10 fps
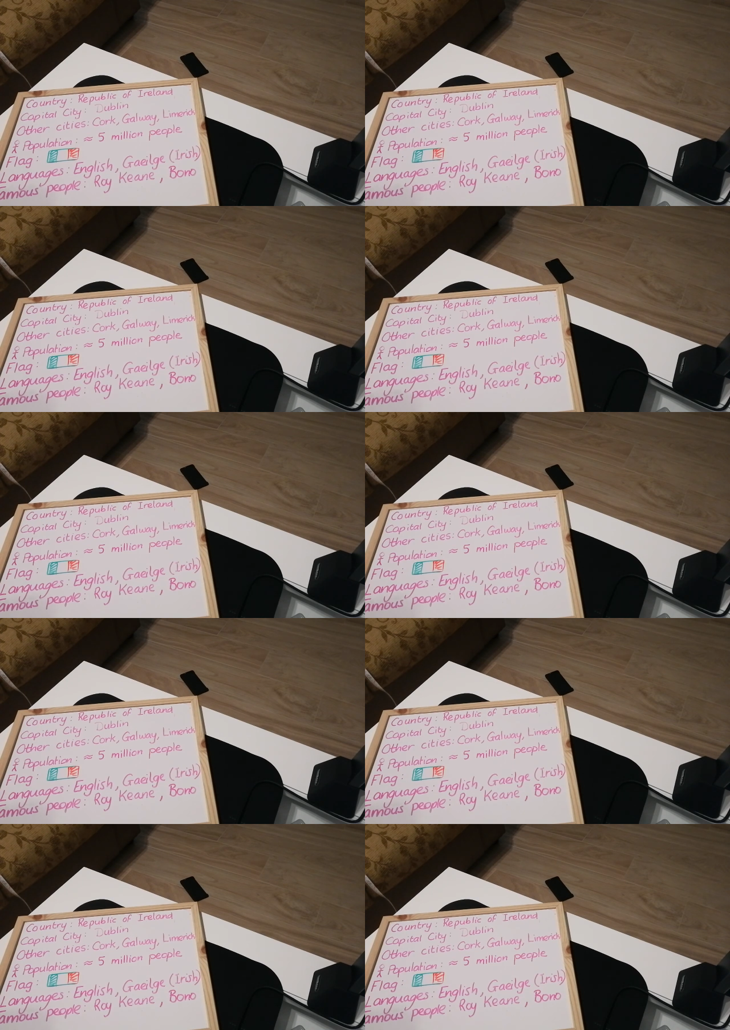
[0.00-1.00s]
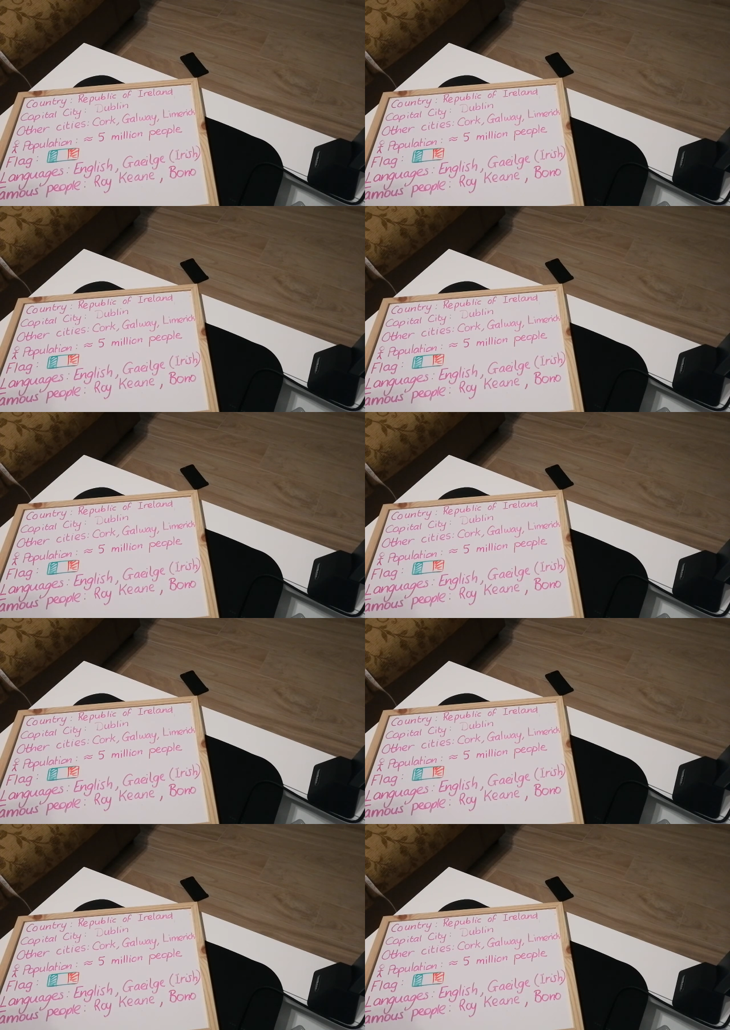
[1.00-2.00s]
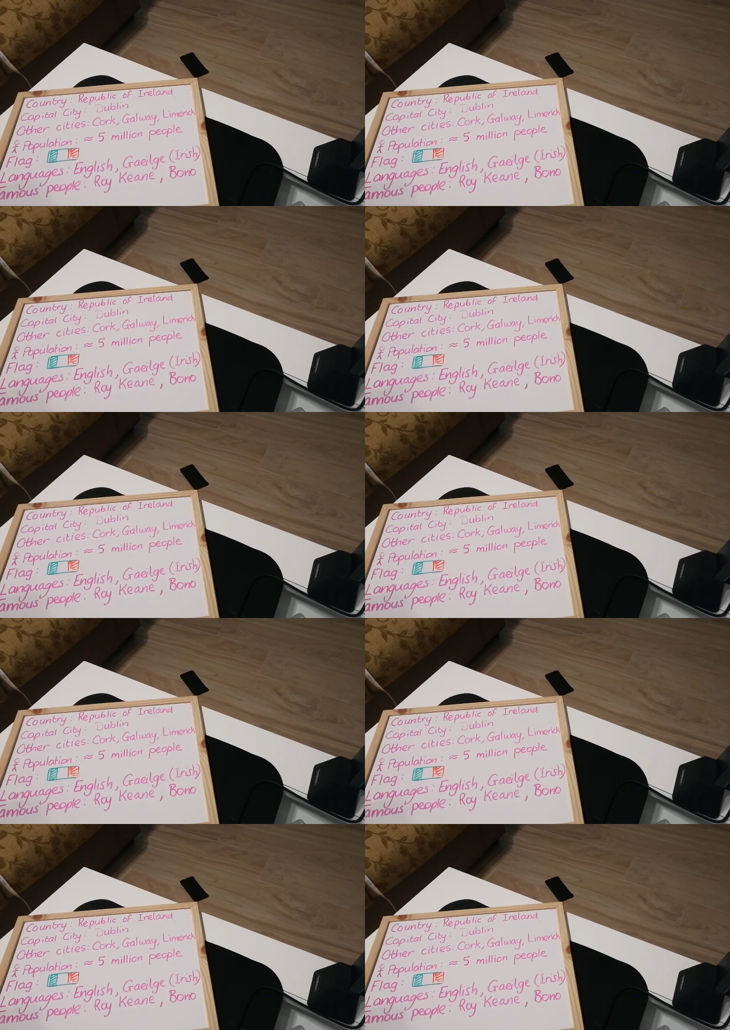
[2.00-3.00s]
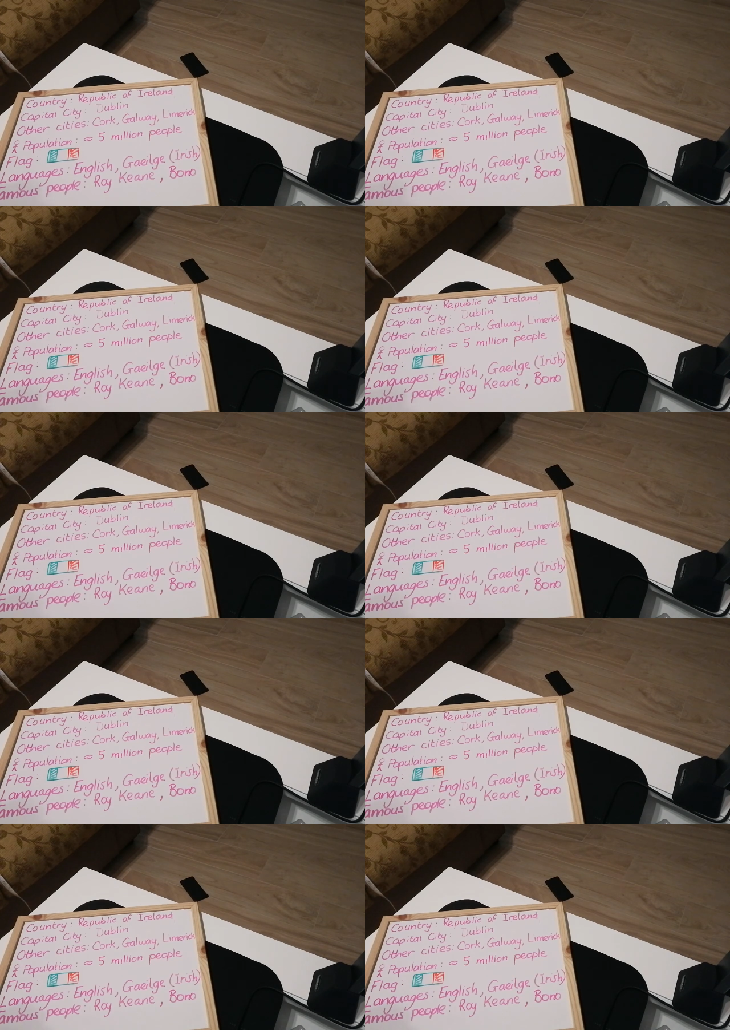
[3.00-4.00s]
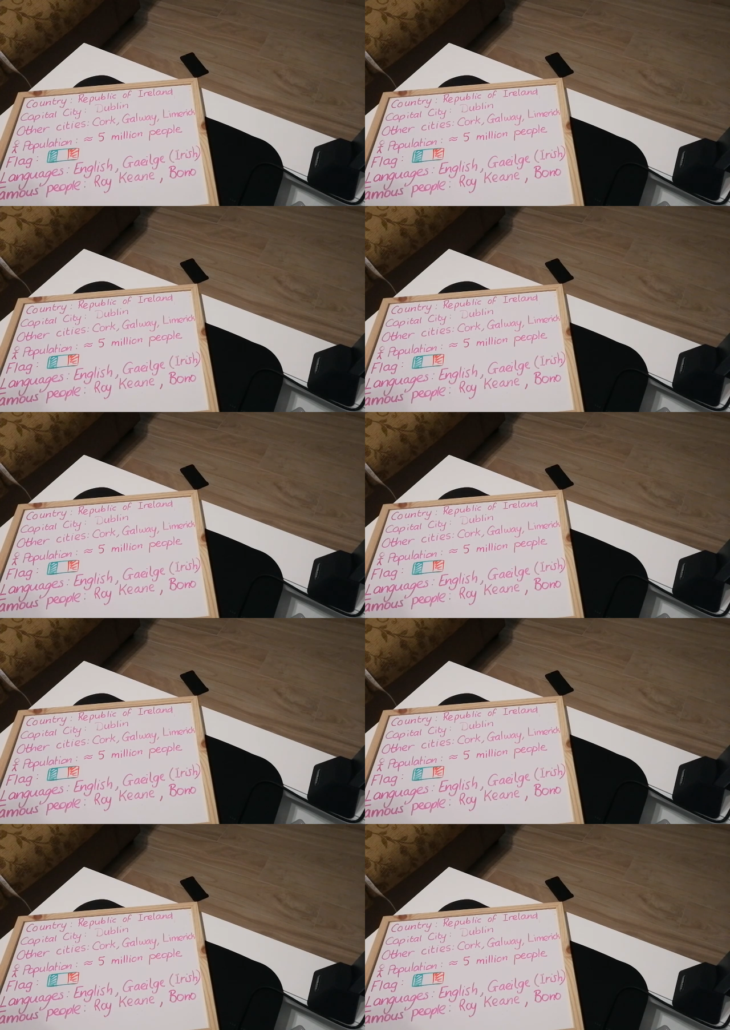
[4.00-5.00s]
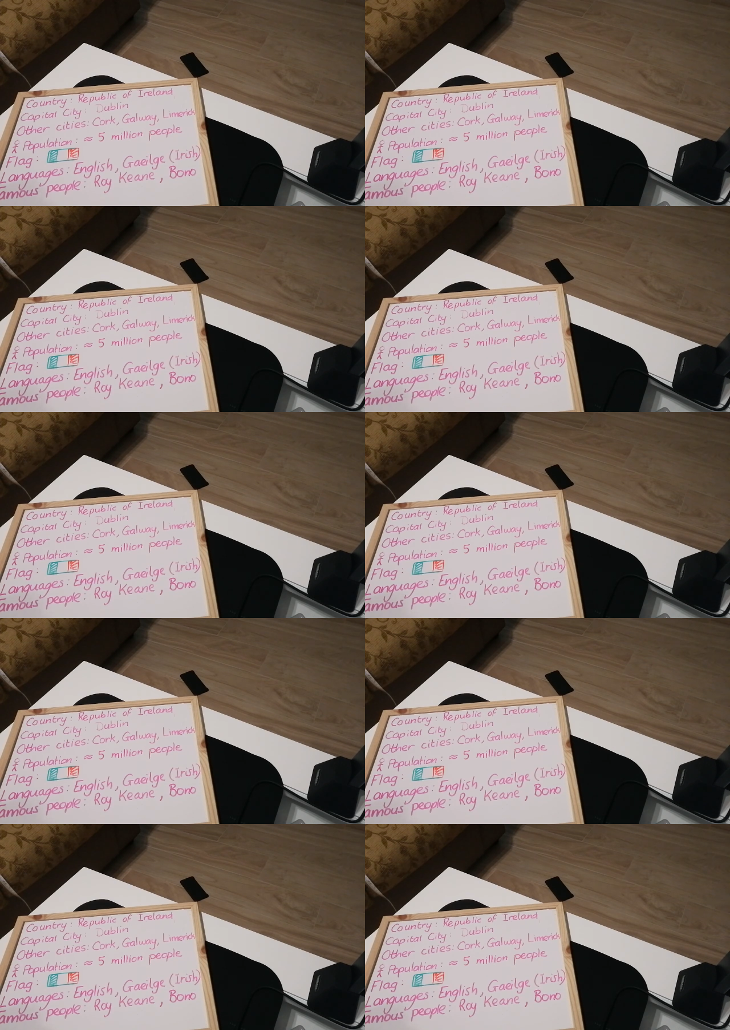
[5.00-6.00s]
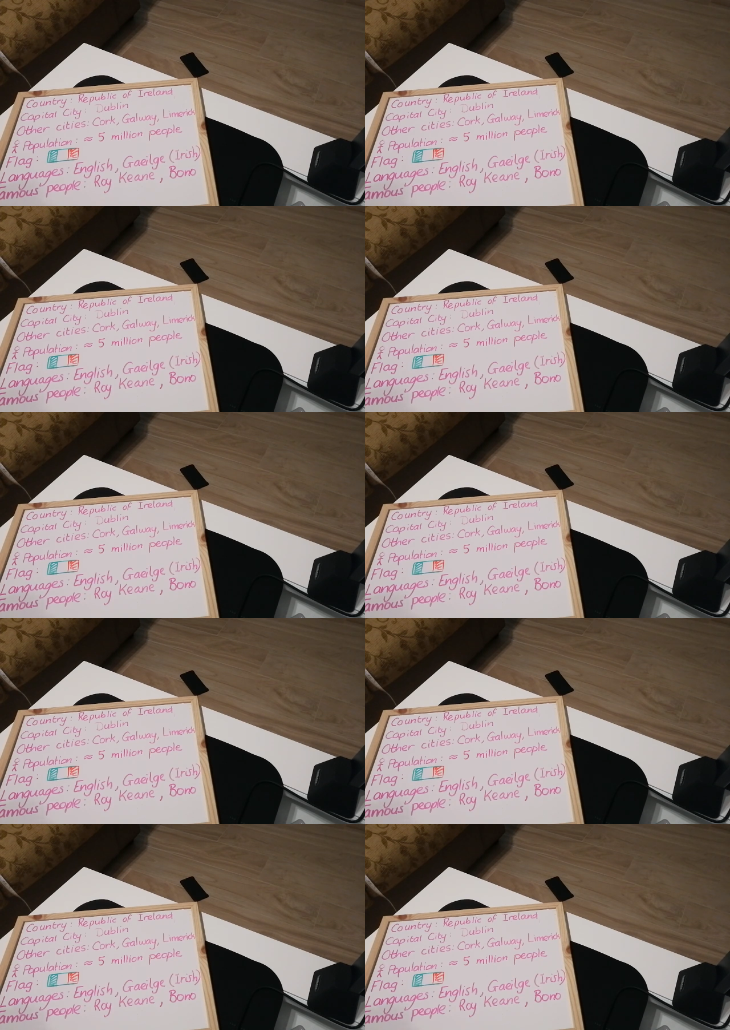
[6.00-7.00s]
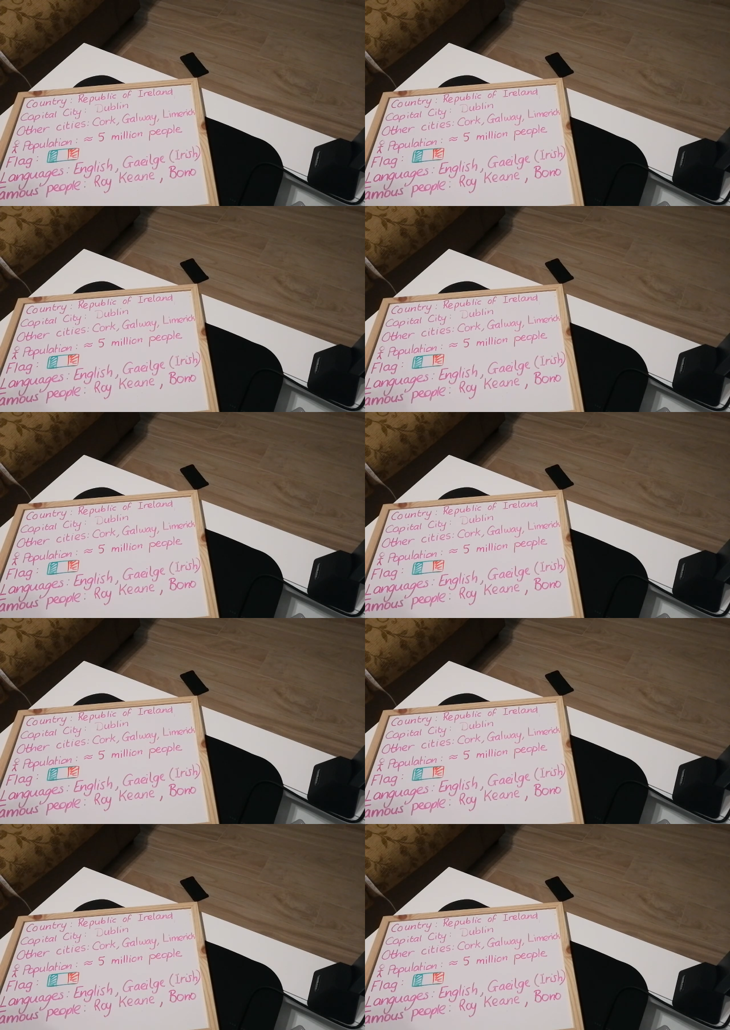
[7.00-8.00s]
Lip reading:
No face is visible, so there are no lips to read.